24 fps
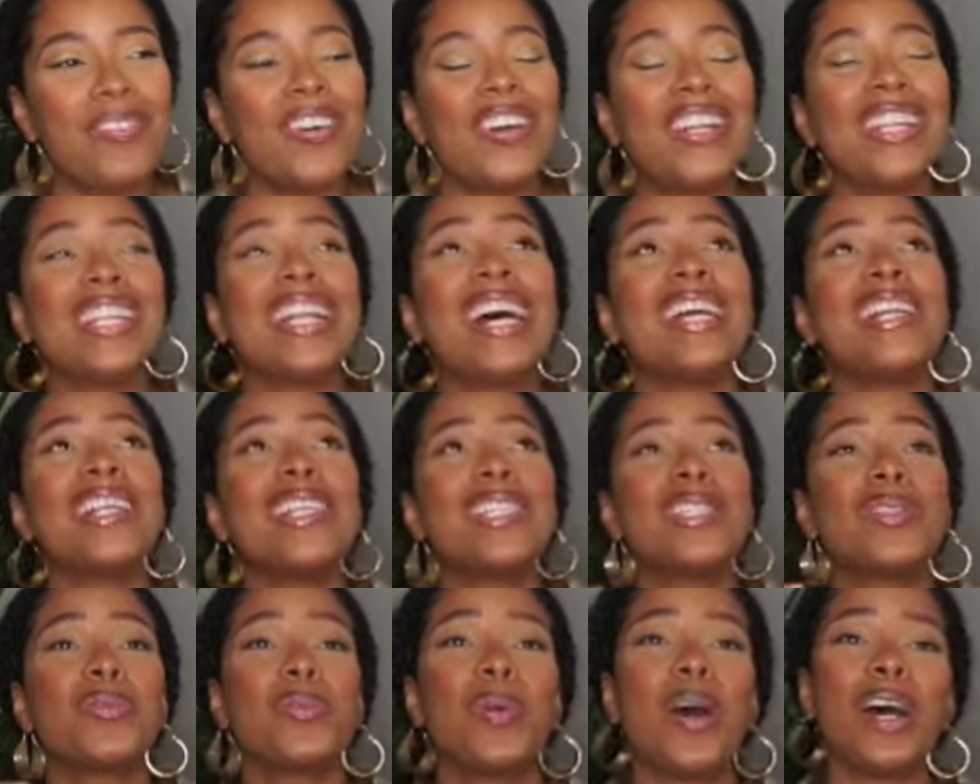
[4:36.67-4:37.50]
but that
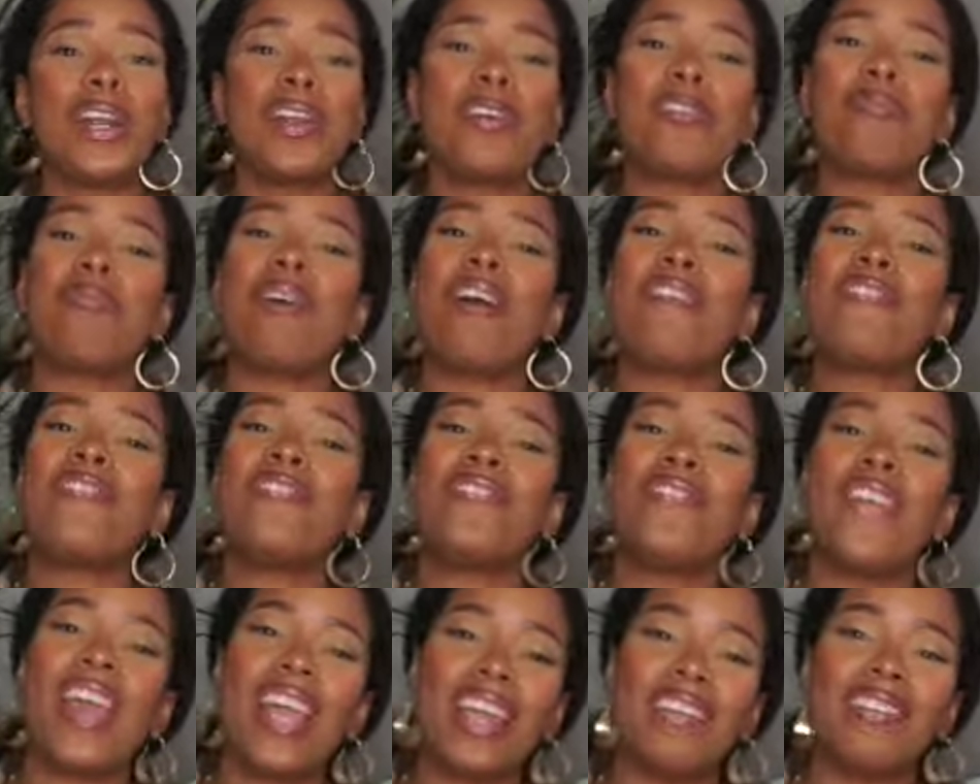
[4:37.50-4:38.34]
is one of my
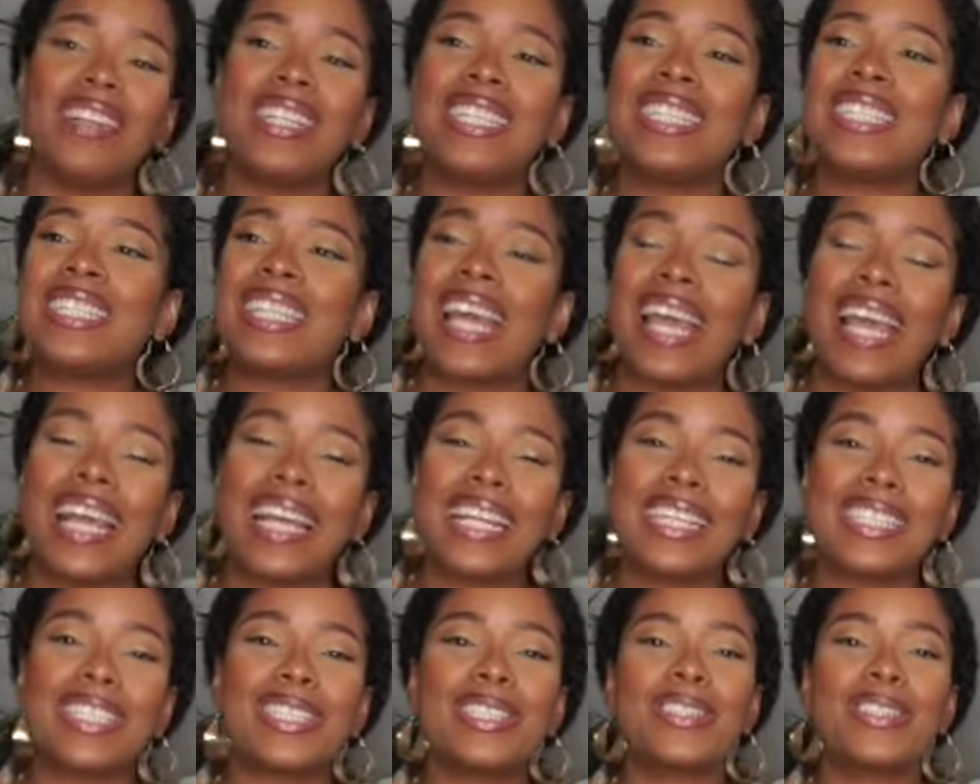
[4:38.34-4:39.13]
favorite sayings.